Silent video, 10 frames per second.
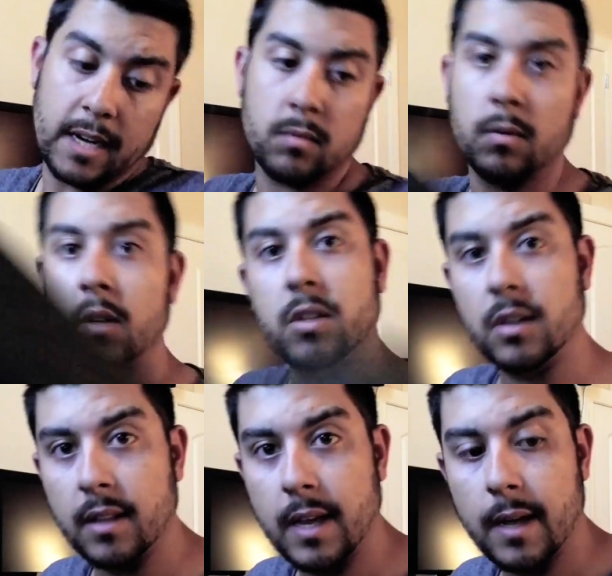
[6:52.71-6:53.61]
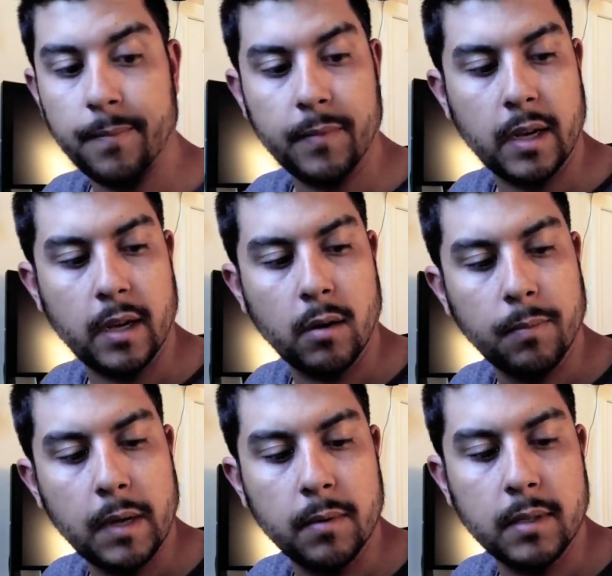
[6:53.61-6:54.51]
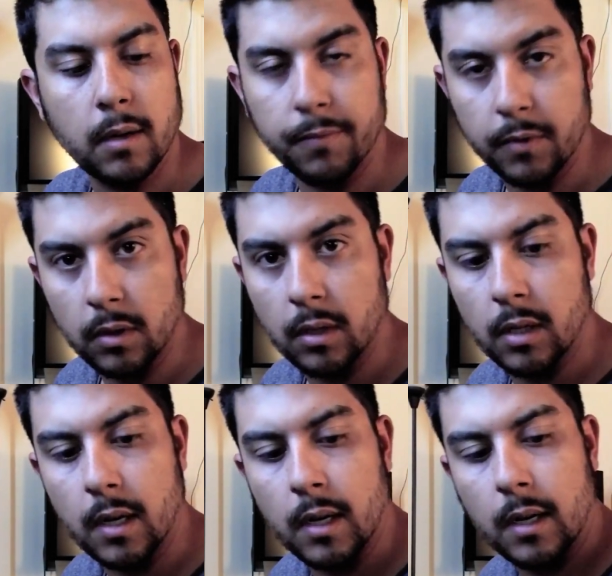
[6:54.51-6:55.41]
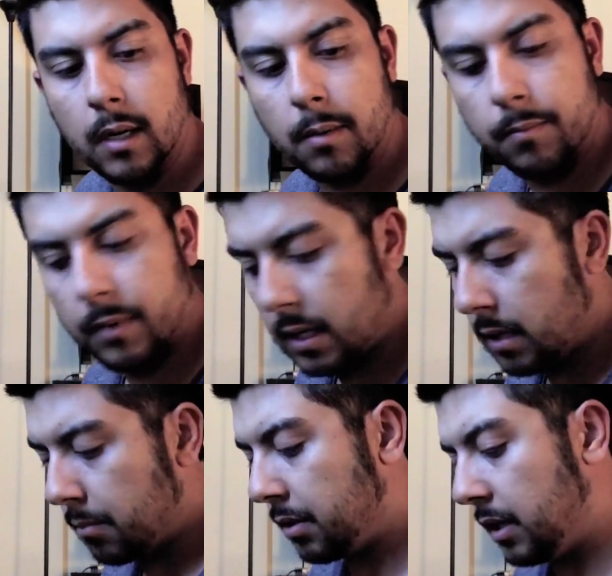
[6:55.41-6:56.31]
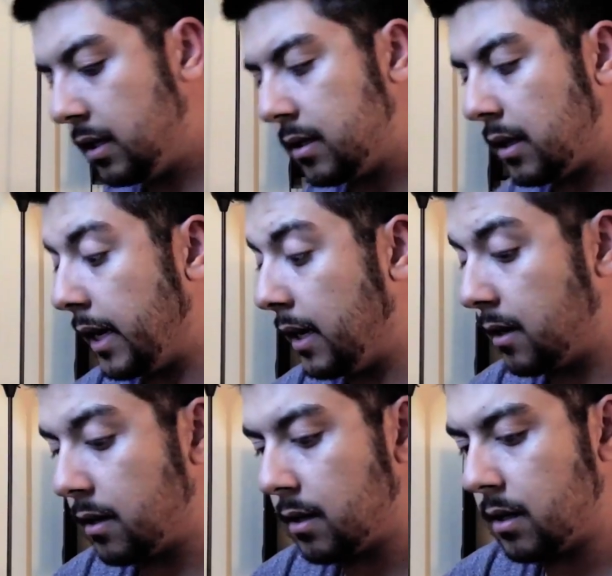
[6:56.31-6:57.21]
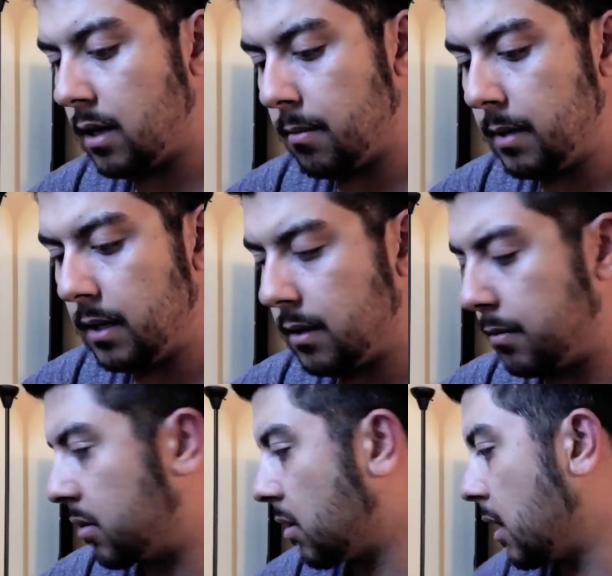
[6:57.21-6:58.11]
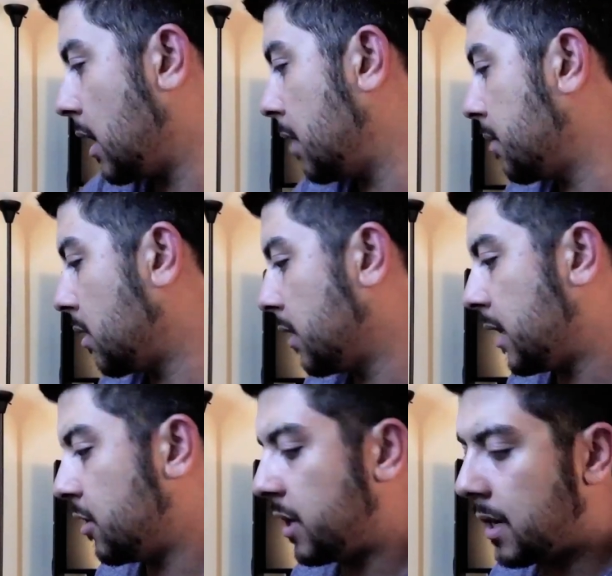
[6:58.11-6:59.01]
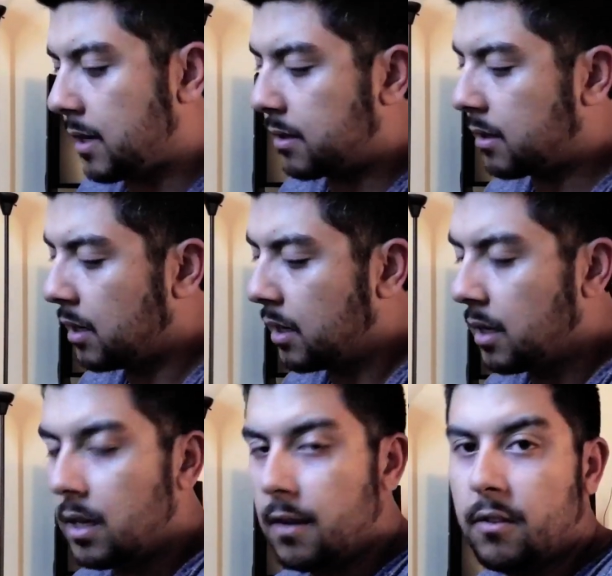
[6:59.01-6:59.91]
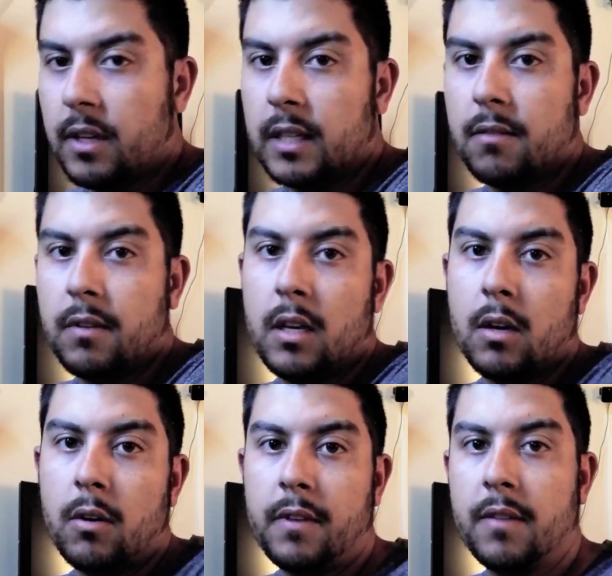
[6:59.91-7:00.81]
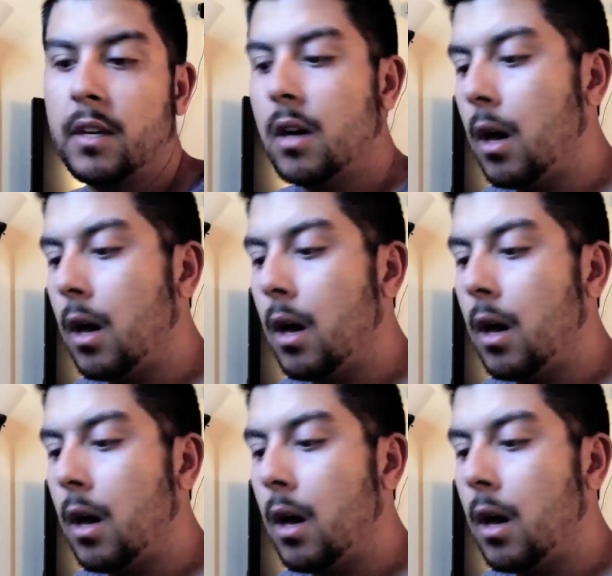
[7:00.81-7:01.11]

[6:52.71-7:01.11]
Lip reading: I just wanted to show that. I hope that was helpful. Please like, comment, subscribe, all that jazz. If you like the video, if you have any